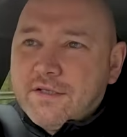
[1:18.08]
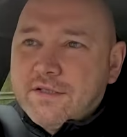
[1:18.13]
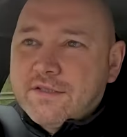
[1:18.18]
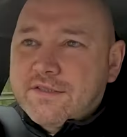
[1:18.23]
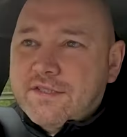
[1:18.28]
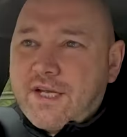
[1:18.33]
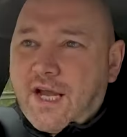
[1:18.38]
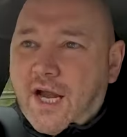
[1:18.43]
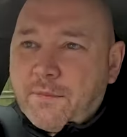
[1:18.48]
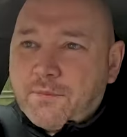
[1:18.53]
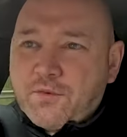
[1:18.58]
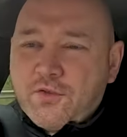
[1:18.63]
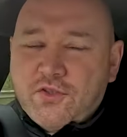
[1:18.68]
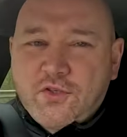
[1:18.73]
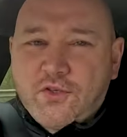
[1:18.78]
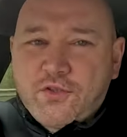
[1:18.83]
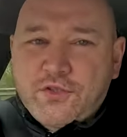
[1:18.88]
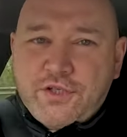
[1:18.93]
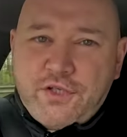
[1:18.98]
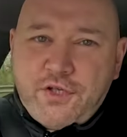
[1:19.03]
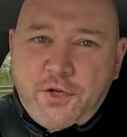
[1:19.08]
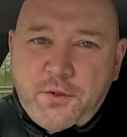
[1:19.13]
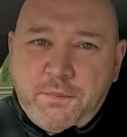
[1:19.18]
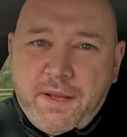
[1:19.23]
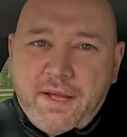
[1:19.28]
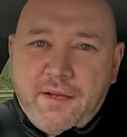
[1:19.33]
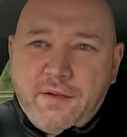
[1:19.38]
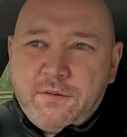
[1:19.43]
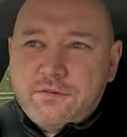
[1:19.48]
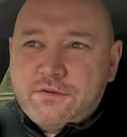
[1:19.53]
It's carp to
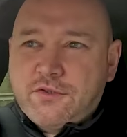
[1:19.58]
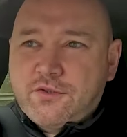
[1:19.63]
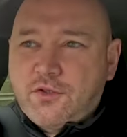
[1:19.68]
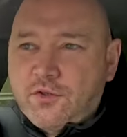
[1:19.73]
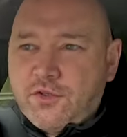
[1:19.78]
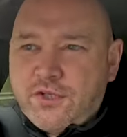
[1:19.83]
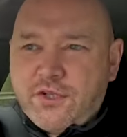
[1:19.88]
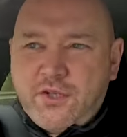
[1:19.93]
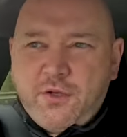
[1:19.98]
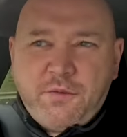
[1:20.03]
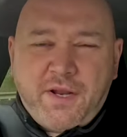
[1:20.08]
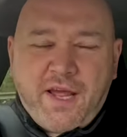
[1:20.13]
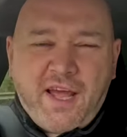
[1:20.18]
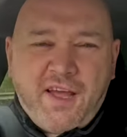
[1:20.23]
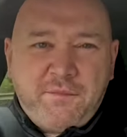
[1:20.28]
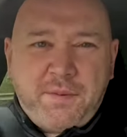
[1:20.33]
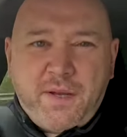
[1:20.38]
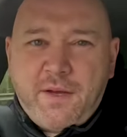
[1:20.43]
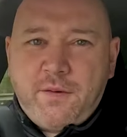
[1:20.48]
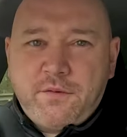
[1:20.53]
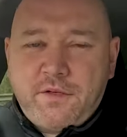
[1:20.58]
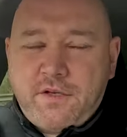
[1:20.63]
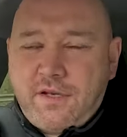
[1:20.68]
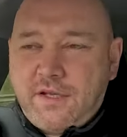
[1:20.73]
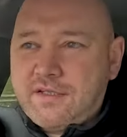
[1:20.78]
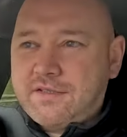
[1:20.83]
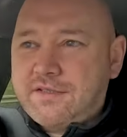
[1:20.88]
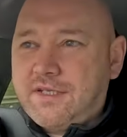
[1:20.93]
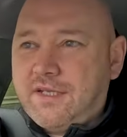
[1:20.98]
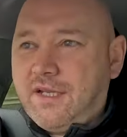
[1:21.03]
32.5 pounds, I
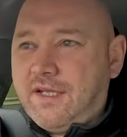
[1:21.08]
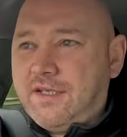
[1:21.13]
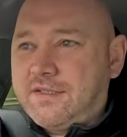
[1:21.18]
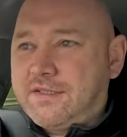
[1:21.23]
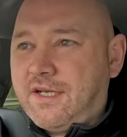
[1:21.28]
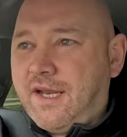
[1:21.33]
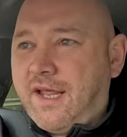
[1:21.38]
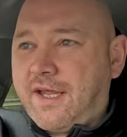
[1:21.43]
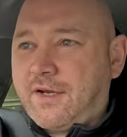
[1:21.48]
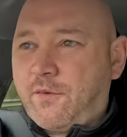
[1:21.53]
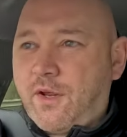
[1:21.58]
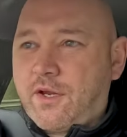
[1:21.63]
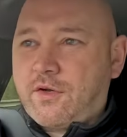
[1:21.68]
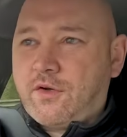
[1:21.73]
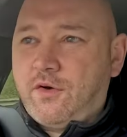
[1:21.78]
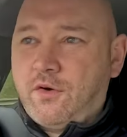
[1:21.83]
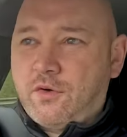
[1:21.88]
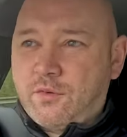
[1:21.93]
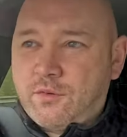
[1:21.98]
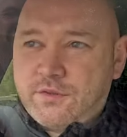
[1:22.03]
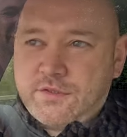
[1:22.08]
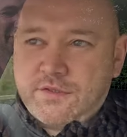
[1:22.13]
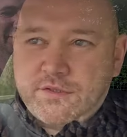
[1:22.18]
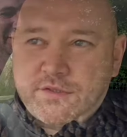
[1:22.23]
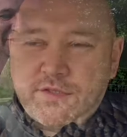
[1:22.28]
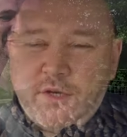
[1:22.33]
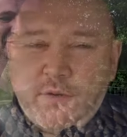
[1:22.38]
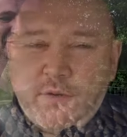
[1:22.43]
think is the lake record, which is